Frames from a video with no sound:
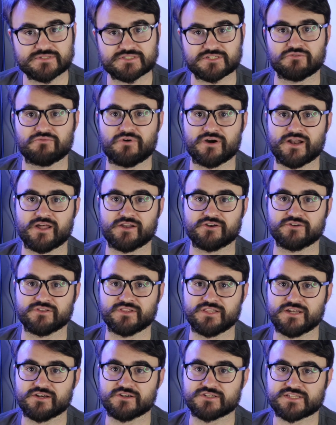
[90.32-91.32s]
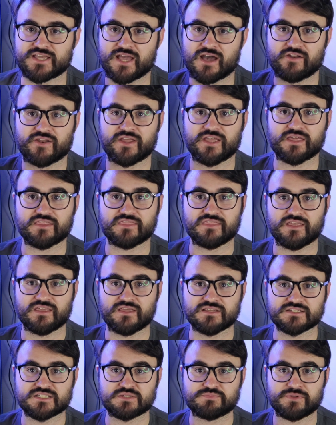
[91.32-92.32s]
so 100 liters counting
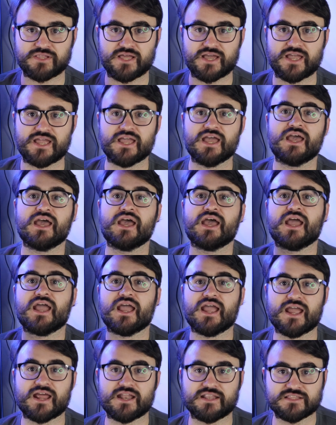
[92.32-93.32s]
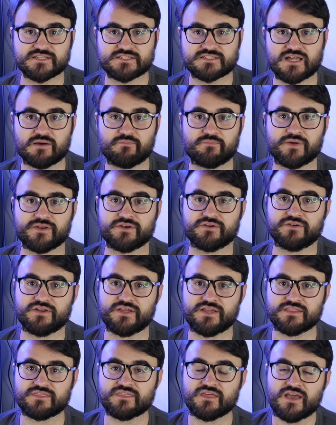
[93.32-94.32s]
the display and the sump
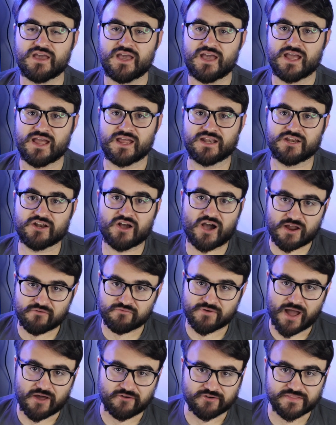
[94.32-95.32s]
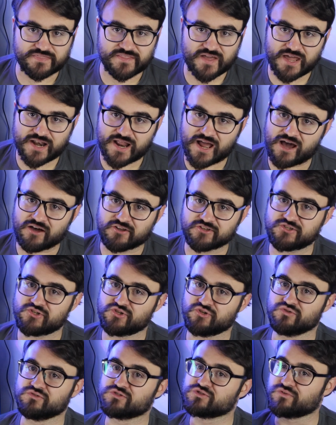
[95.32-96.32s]
underneath. And, I rounded that out
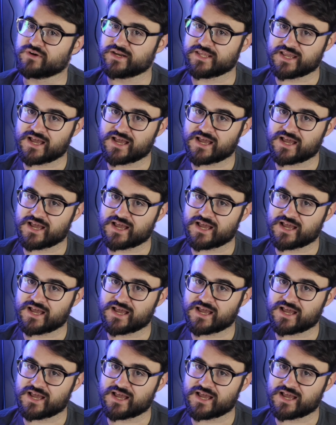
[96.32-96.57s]
to 20